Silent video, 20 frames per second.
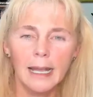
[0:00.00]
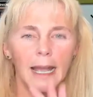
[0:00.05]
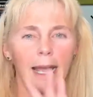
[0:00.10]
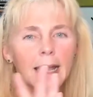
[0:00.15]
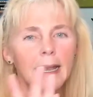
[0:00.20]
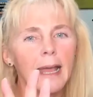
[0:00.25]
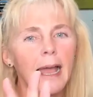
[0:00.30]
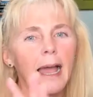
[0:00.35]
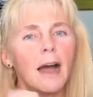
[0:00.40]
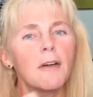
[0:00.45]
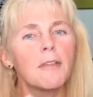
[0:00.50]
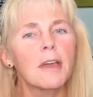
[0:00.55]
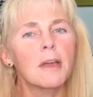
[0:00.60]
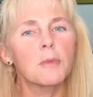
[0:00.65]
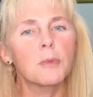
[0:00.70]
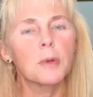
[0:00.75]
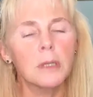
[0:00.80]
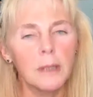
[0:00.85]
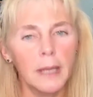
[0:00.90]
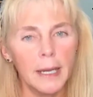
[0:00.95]
and how they
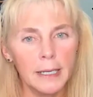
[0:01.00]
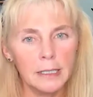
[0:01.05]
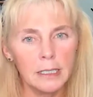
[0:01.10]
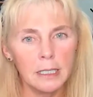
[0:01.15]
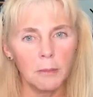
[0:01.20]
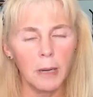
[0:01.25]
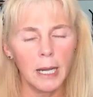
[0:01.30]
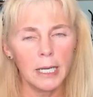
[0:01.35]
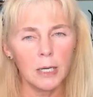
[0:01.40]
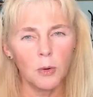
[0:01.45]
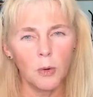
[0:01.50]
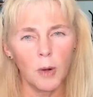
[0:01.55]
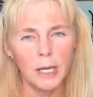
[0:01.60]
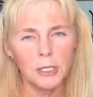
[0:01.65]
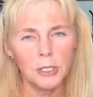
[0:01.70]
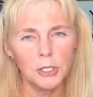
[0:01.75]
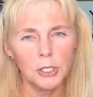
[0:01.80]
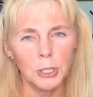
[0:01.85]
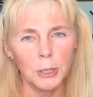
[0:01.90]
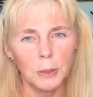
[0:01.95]
relate to my
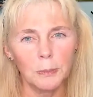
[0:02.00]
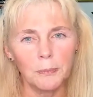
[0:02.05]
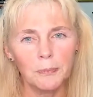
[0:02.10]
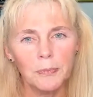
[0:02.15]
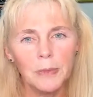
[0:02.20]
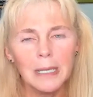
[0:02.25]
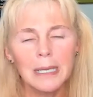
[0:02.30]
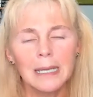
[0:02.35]
question.